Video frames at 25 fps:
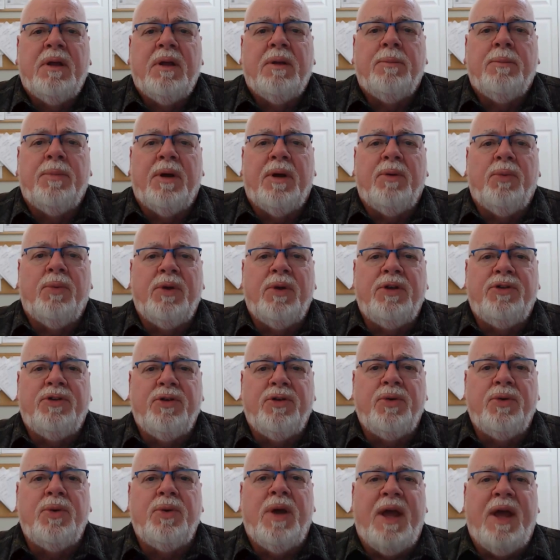but we
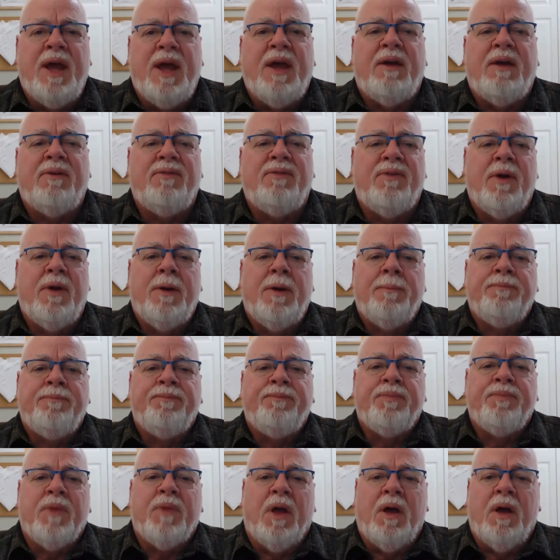do have
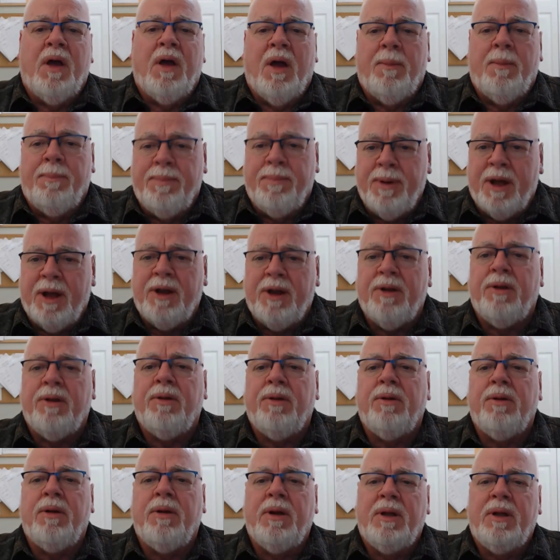a, a
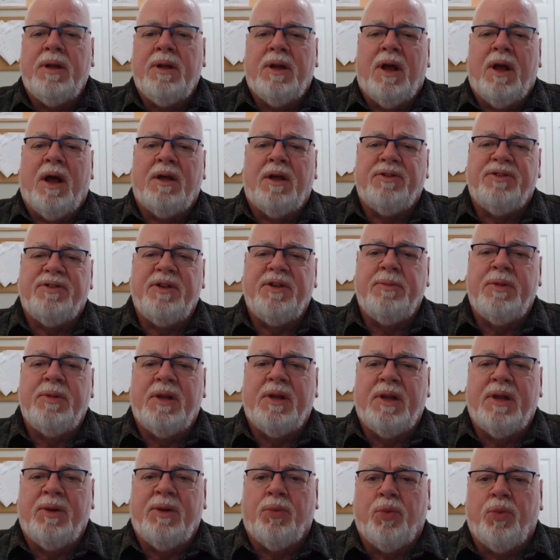better uh,
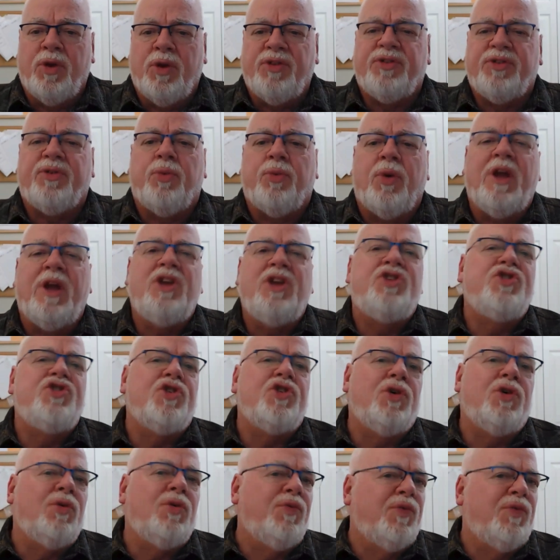seemingly risk
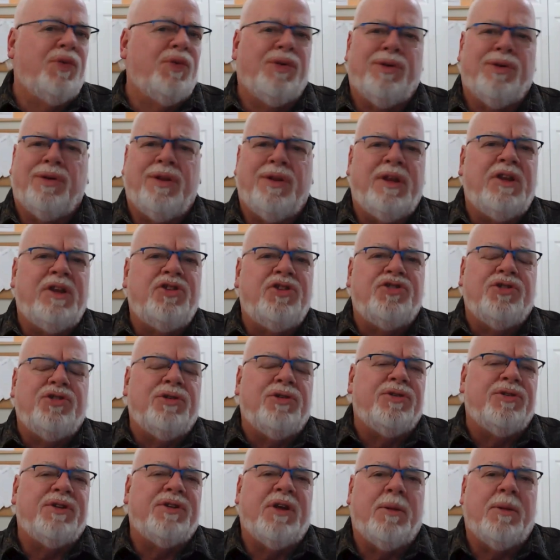ratio for the
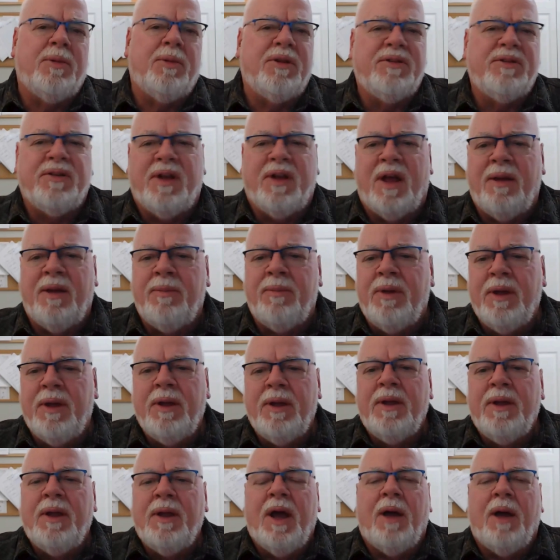insurance companies. And I'm
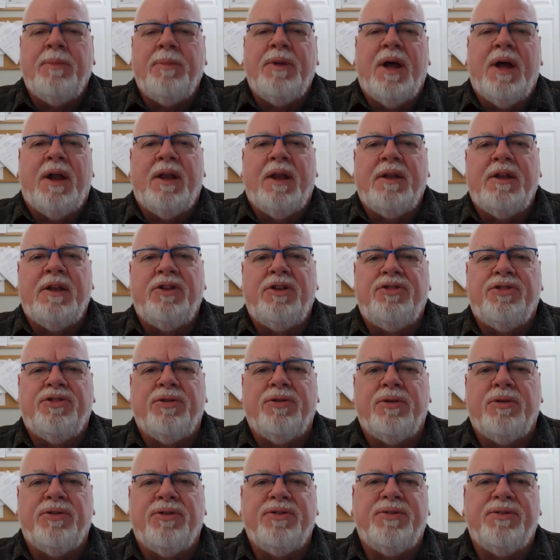I'm not an
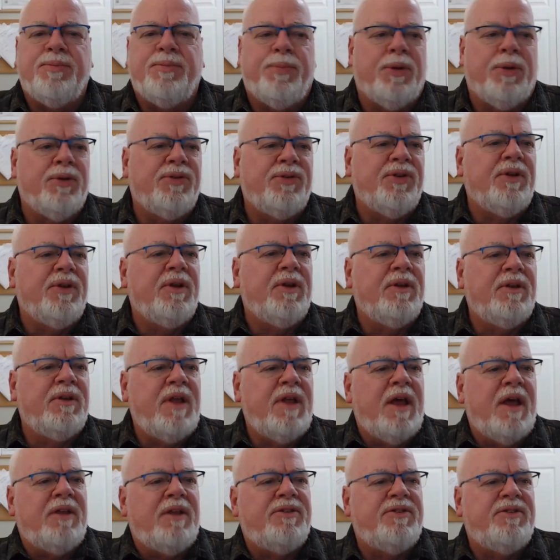insurance person in
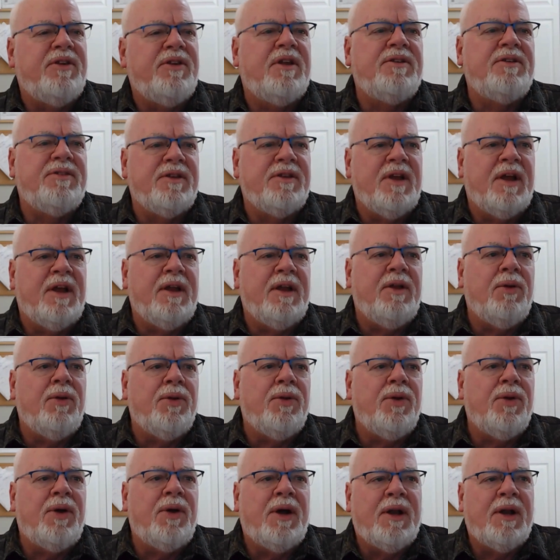that sense, and I don't
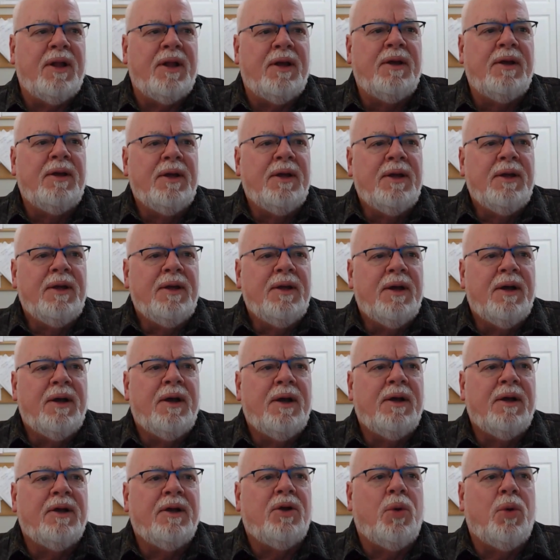know how to
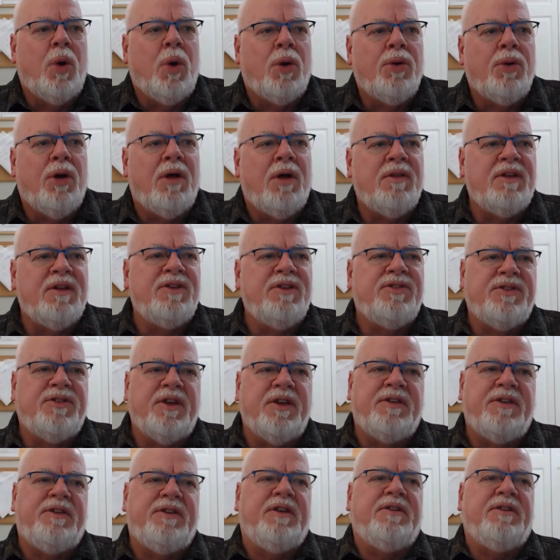uh, quote all these
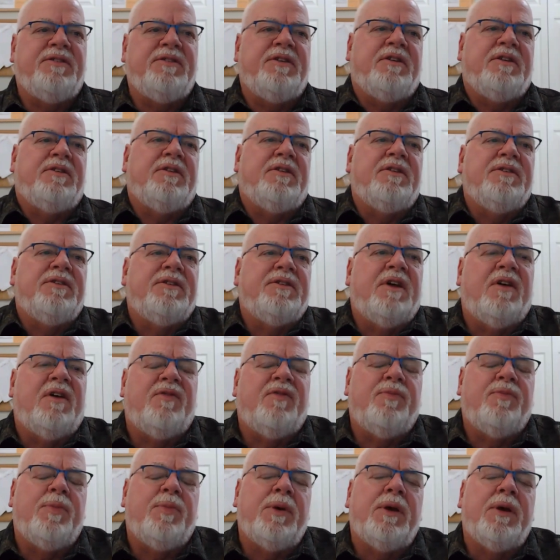statistics and stuff.
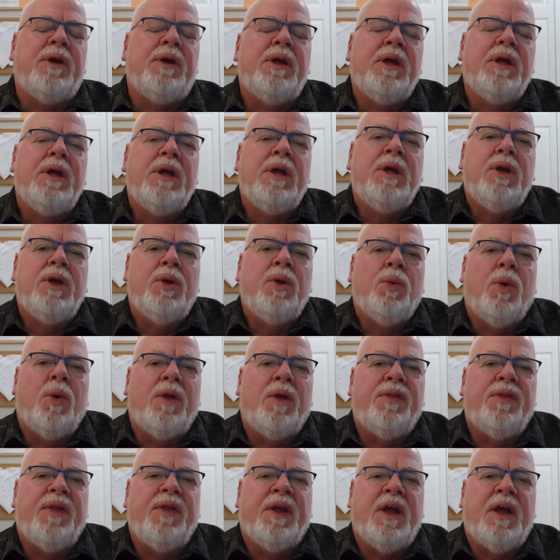But
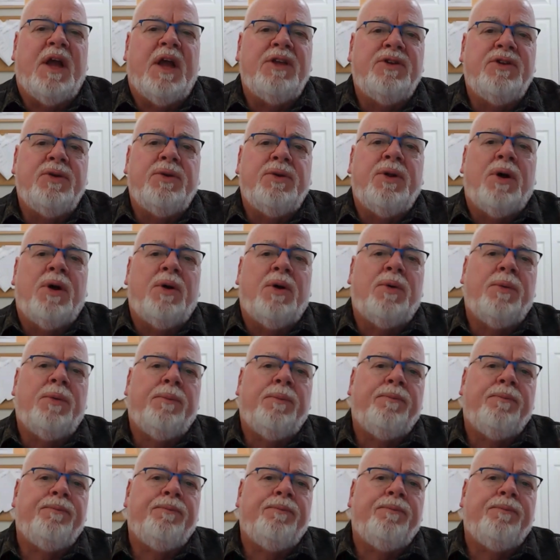one thing I do know,